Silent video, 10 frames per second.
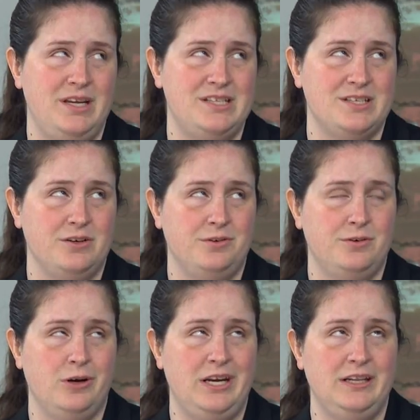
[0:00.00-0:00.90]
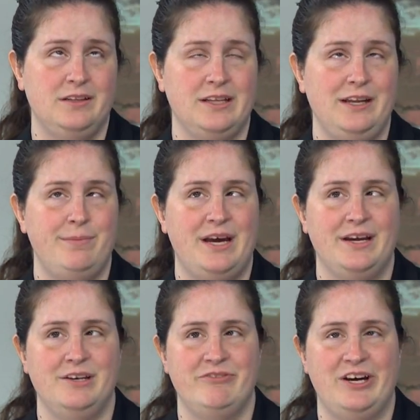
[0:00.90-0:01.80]
it's a great laid
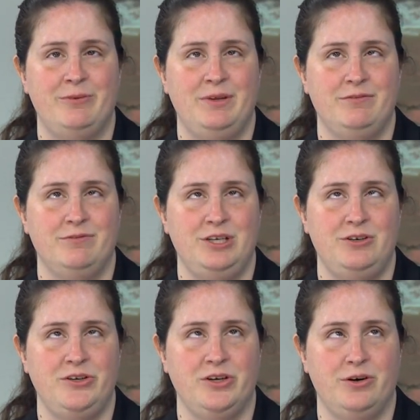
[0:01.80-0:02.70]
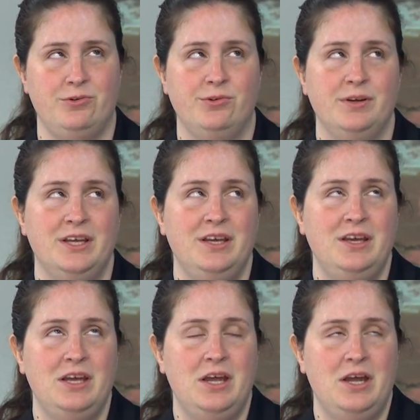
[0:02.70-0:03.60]
back environment for you to go
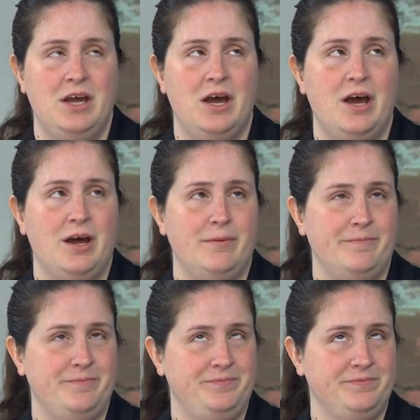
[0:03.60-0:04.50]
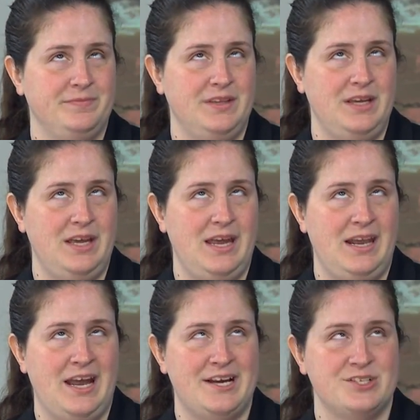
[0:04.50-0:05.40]
um,
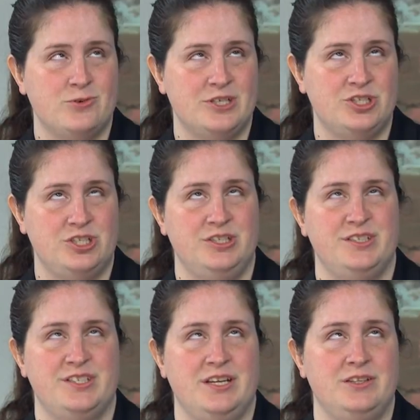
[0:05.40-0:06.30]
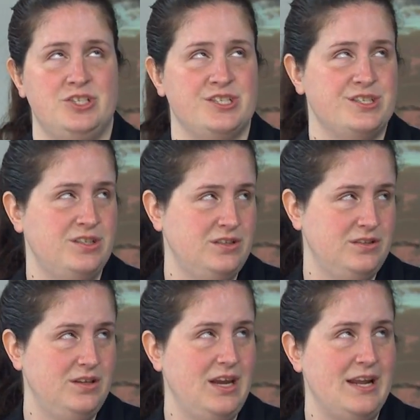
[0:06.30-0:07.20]
and ask questions and just
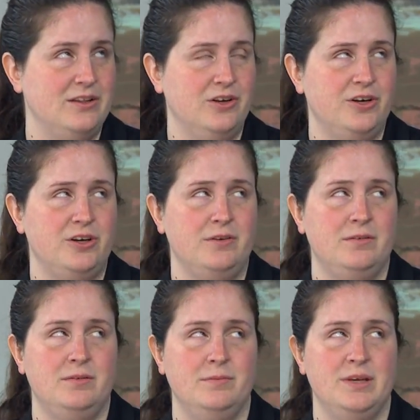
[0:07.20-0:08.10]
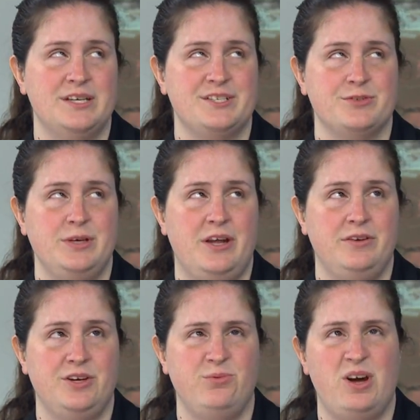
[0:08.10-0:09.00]
and learn because as we all
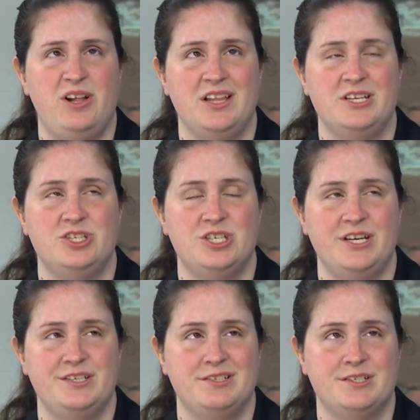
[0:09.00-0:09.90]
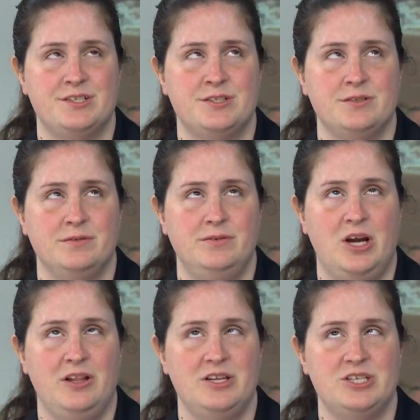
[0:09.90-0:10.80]
know knowledge is
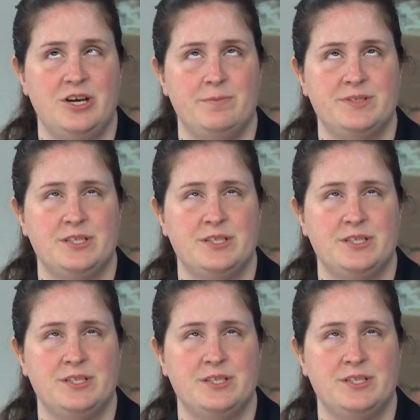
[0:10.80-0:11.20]
knowledge helps